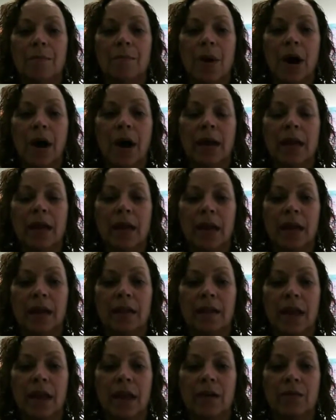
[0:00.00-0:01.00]
but
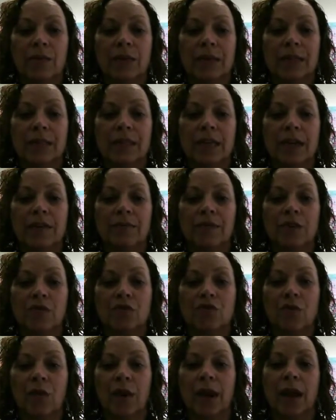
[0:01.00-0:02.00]
they receive their
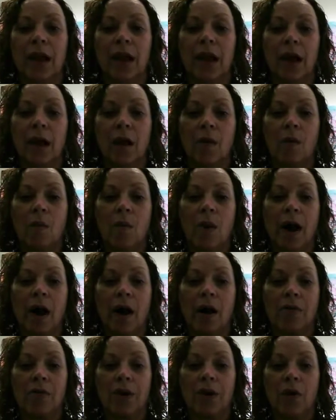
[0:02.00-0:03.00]
training
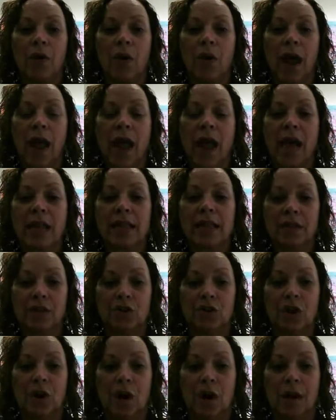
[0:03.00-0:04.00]
while they're at the
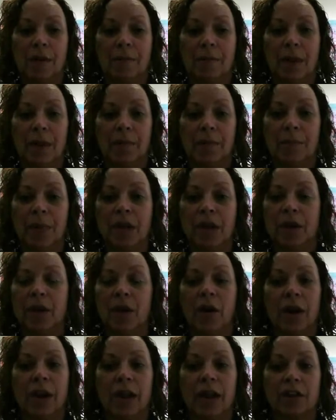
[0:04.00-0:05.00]
job, but
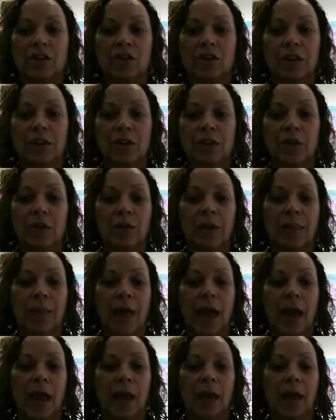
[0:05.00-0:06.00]
not actually doing
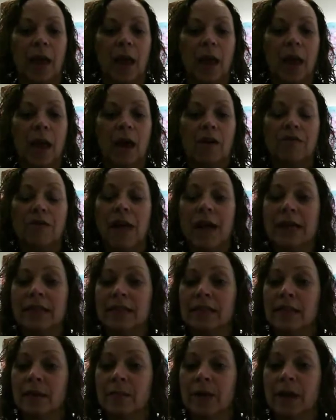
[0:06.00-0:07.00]
that.
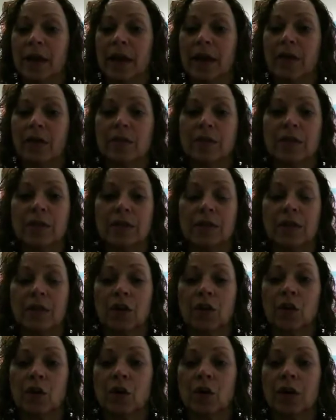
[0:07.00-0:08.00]
Flight simulators is a
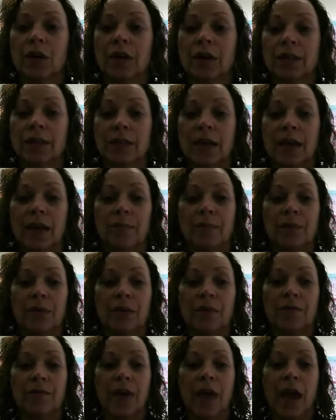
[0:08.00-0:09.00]
good
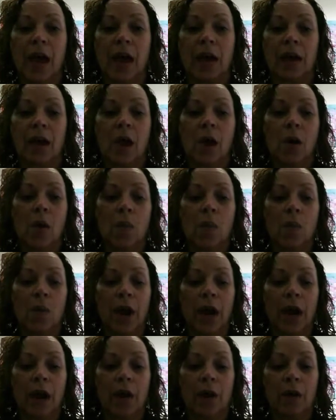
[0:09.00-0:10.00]
example of that,
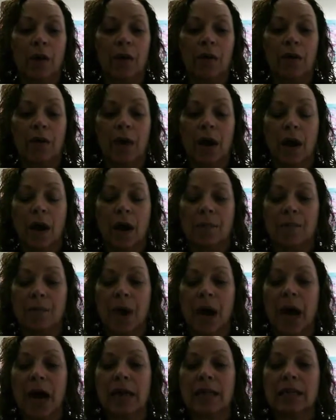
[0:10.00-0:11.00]
where
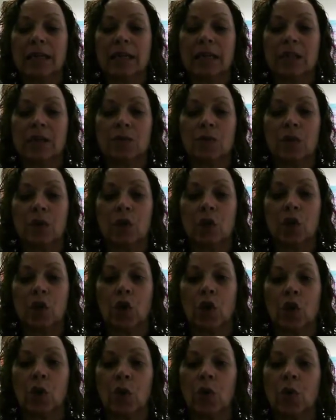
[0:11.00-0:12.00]
pilots will
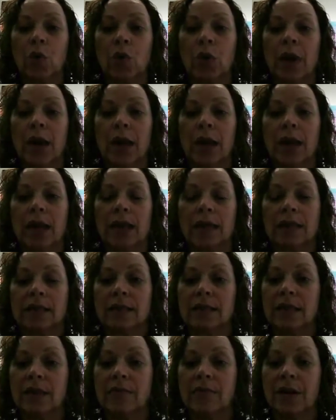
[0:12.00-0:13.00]
learn in a
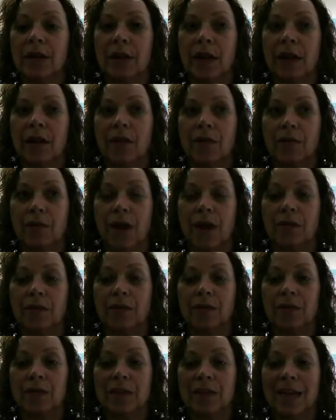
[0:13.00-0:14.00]
simulator
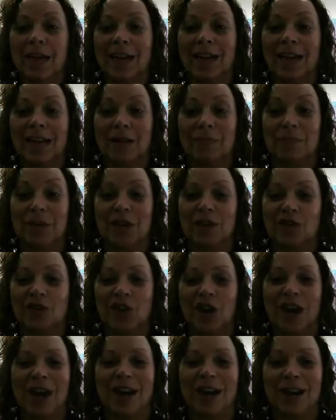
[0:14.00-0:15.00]
rather than taking a big
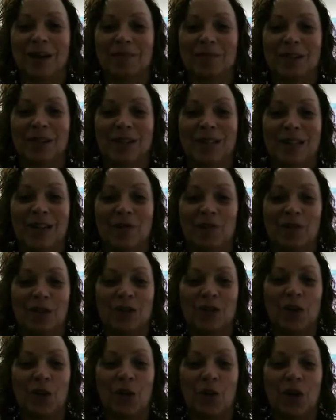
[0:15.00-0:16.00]
jet up to see
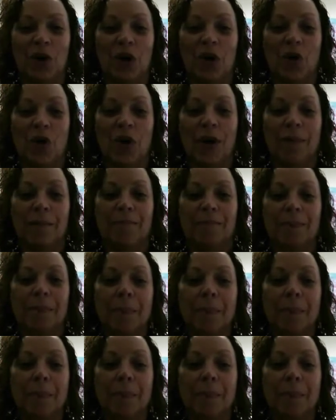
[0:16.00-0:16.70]
what's going on.